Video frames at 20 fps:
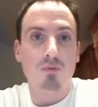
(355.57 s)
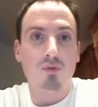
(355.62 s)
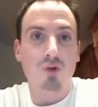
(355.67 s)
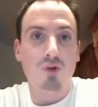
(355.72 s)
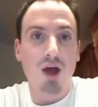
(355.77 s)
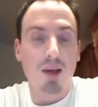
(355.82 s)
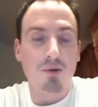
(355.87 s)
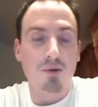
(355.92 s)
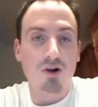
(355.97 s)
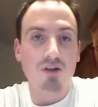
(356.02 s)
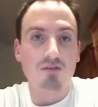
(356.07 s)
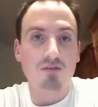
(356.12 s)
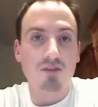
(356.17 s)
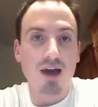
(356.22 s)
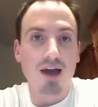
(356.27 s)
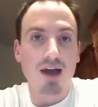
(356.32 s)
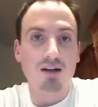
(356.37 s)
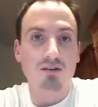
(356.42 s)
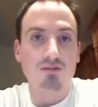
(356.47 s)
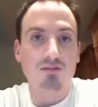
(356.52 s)
primary
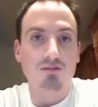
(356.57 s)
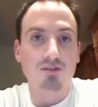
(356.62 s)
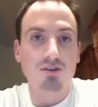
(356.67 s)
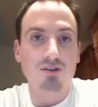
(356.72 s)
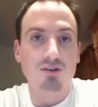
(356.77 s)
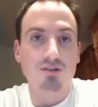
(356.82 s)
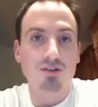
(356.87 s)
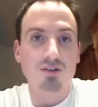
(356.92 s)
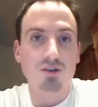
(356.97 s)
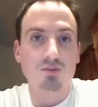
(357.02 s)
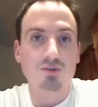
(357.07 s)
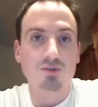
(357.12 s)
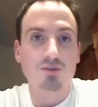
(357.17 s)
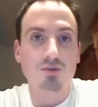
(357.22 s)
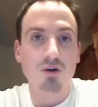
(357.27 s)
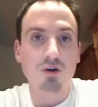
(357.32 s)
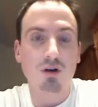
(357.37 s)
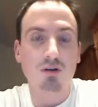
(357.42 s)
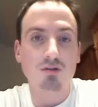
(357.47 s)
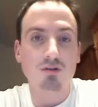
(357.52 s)
factor for this team's
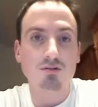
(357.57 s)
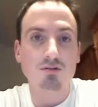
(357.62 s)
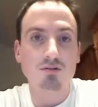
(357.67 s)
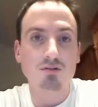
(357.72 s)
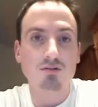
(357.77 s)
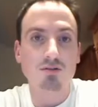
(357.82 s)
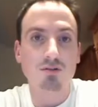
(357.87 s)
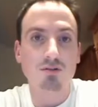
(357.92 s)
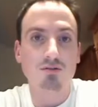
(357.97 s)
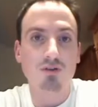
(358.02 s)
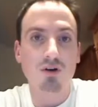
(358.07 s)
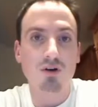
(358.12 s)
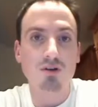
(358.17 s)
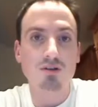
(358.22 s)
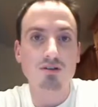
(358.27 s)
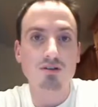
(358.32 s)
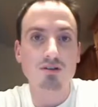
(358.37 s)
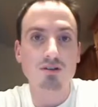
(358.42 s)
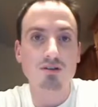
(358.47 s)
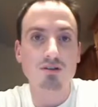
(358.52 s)
struggles so far
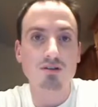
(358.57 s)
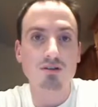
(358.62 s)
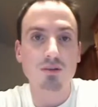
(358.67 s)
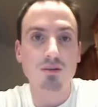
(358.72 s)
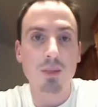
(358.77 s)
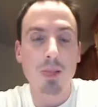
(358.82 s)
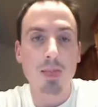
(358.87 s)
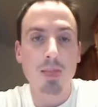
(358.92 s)
this season,